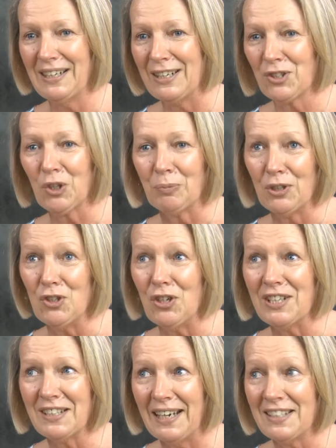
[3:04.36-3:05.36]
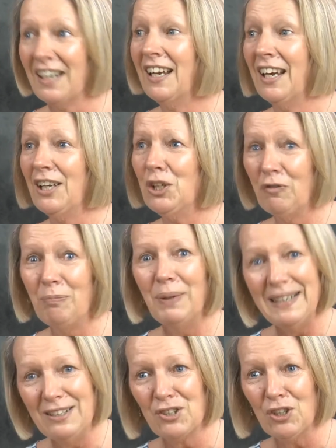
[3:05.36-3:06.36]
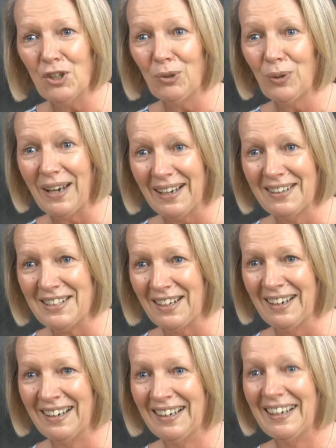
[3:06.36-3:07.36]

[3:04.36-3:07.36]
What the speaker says: lit up and she said, "You've been to Uganda?"